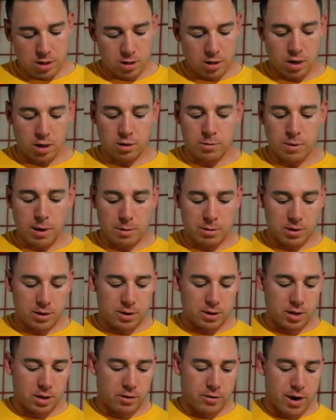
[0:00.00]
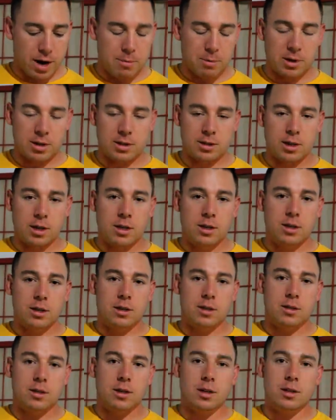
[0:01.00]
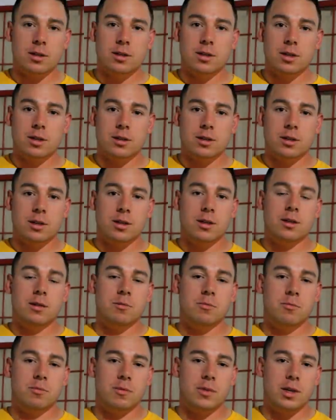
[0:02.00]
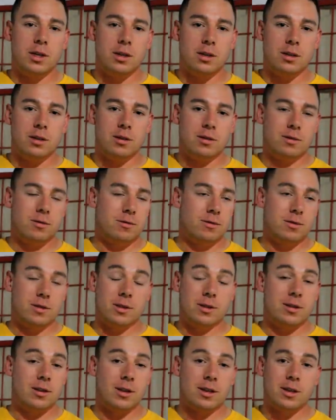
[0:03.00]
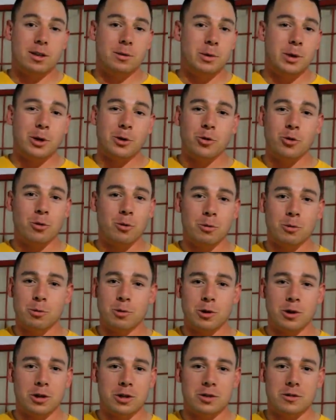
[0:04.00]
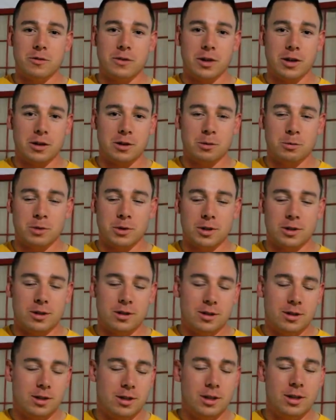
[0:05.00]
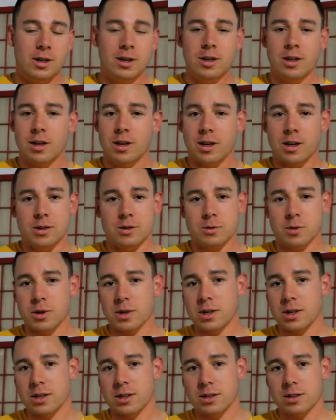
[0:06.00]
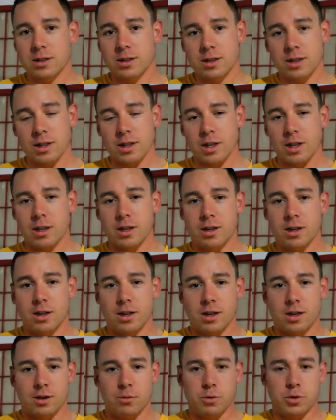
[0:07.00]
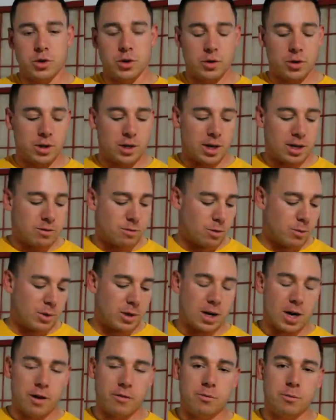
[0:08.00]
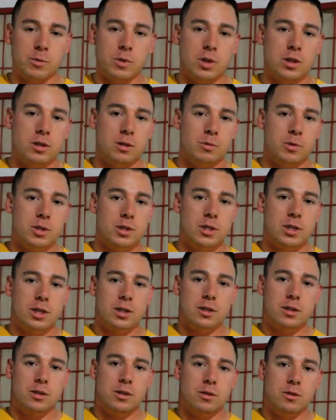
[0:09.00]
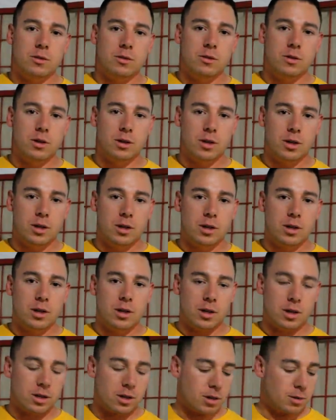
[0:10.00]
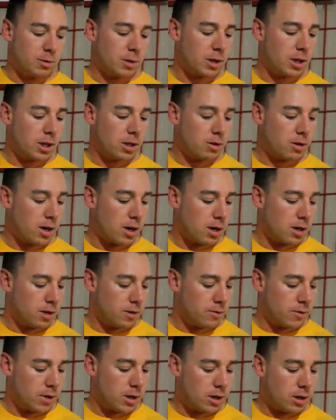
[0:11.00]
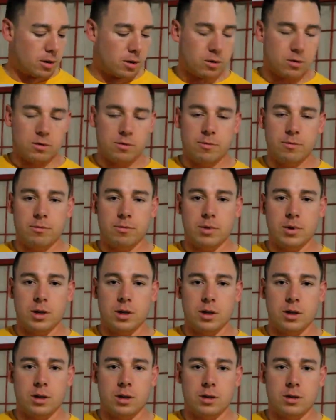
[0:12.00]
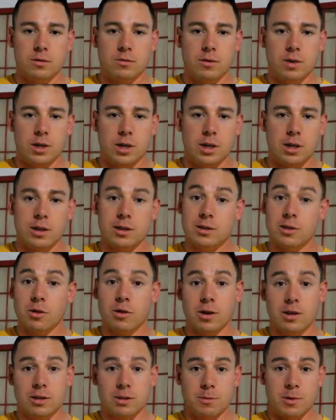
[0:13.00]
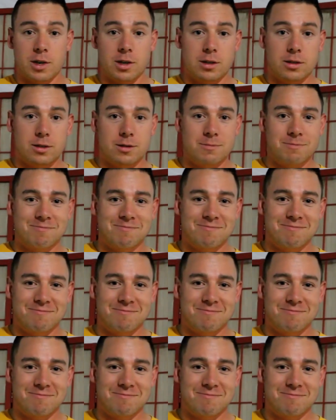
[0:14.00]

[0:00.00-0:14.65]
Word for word: color probably looks like crap in this light because the light sucks tonight and it's not going to be our normal production value, but it is what it is. And then uh, we'll show you guys what we got from clutch number 6 too a little bit later on in the video. But uh, right now, let's go cut some eggs.